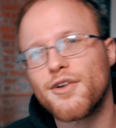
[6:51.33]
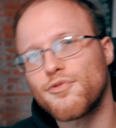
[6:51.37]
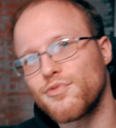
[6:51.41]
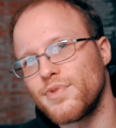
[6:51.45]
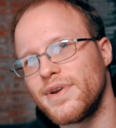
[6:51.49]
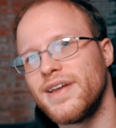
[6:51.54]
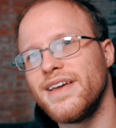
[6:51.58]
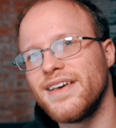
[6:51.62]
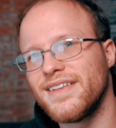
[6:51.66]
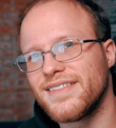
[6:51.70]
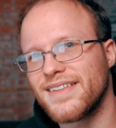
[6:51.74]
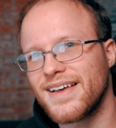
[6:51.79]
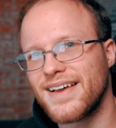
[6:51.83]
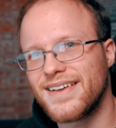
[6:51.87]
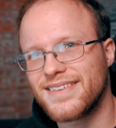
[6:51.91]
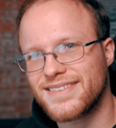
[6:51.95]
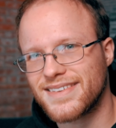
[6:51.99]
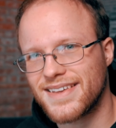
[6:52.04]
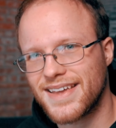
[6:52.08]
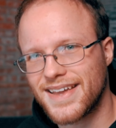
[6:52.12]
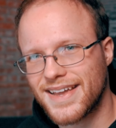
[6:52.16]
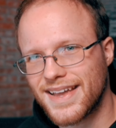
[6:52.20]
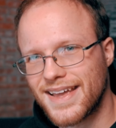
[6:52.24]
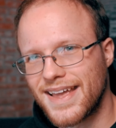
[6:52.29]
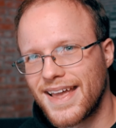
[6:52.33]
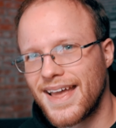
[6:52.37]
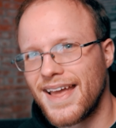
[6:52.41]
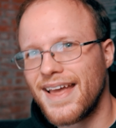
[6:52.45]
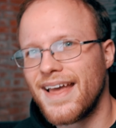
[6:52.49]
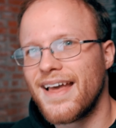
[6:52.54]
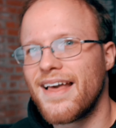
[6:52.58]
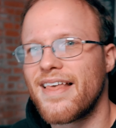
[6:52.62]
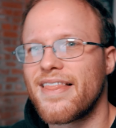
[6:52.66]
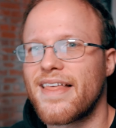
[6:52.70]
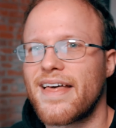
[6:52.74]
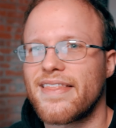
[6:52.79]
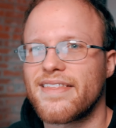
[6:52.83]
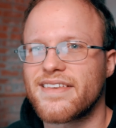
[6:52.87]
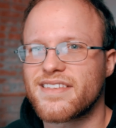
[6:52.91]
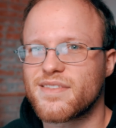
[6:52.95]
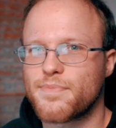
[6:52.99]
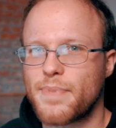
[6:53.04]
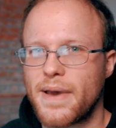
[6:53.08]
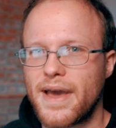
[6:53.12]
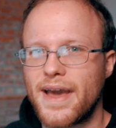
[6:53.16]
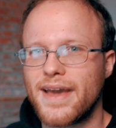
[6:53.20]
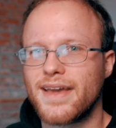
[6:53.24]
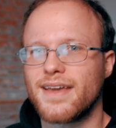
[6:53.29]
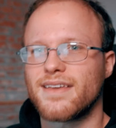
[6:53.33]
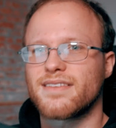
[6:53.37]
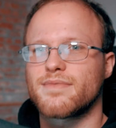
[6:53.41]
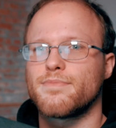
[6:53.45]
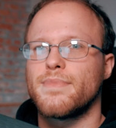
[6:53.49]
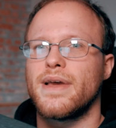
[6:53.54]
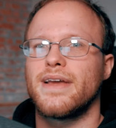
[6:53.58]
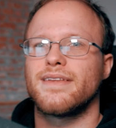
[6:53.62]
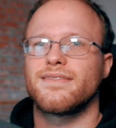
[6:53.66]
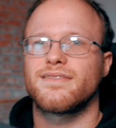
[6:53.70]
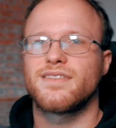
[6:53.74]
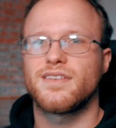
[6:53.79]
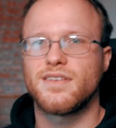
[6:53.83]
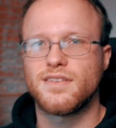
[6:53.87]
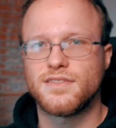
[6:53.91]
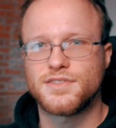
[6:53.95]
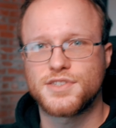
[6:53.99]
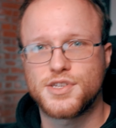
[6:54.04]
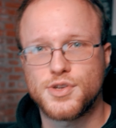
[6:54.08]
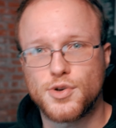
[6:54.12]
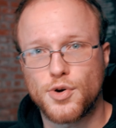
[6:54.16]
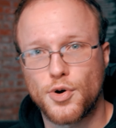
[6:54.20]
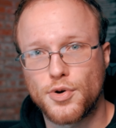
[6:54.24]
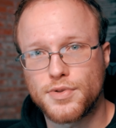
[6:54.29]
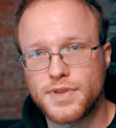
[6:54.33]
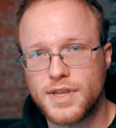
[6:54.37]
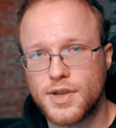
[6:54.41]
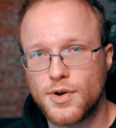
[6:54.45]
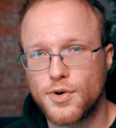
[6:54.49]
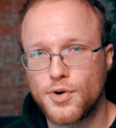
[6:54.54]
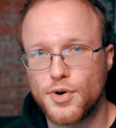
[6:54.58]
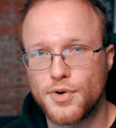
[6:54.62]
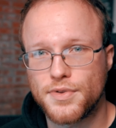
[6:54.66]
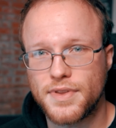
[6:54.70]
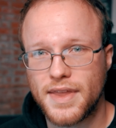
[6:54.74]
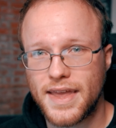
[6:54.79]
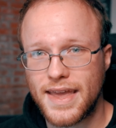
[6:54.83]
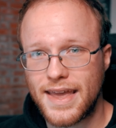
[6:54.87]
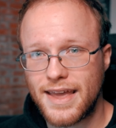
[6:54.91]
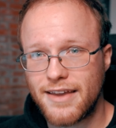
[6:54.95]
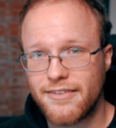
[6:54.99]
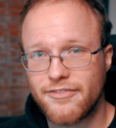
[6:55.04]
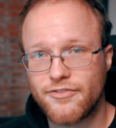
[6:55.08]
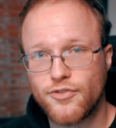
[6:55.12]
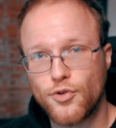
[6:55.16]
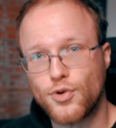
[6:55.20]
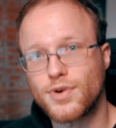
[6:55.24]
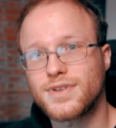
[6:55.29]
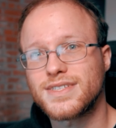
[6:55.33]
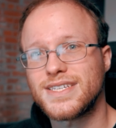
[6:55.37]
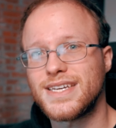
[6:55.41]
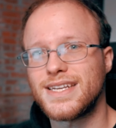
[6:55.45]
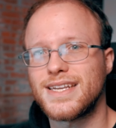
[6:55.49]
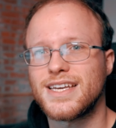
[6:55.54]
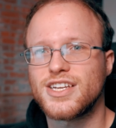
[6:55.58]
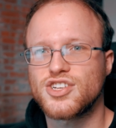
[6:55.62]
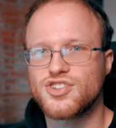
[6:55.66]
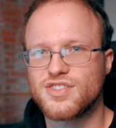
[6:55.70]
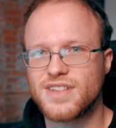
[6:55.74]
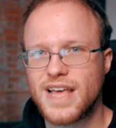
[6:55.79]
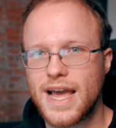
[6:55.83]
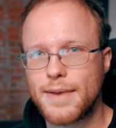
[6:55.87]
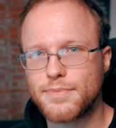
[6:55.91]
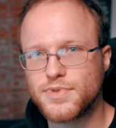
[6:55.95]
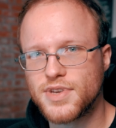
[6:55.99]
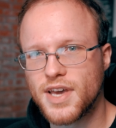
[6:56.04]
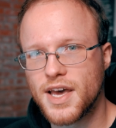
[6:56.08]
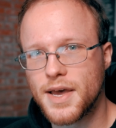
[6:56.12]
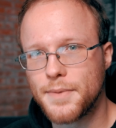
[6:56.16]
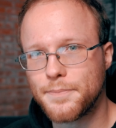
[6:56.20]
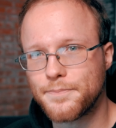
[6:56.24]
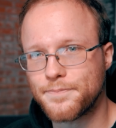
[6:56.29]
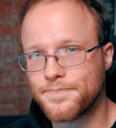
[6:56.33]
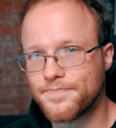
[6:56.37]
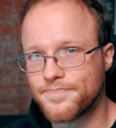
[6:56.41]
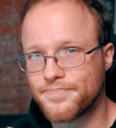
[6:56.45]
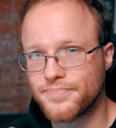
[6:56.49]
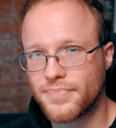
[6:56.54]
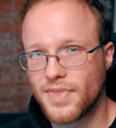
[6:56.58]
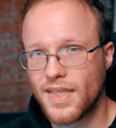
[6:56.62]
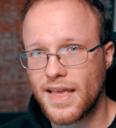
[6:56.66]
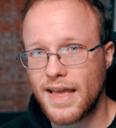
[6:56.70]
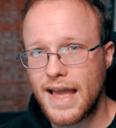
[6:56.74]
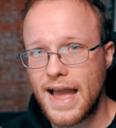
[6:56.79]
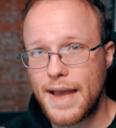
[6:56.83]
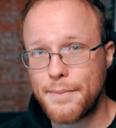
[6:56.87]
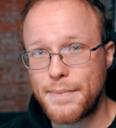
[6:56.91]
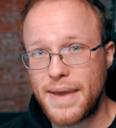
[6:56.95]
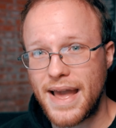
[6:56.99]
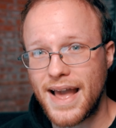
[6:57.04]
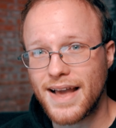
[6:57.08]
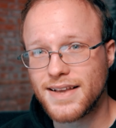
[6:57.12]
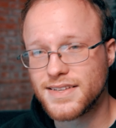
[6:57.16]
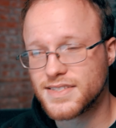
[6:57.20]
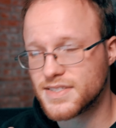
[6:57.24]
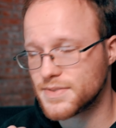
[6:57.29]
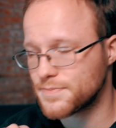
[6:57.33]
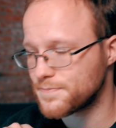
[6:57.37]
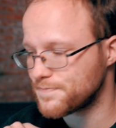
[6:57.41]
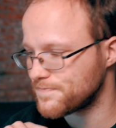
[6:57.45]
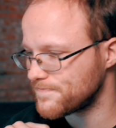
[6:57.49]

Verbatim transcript: realizing that this bag is meant to only hold a 14 inch laptop at max.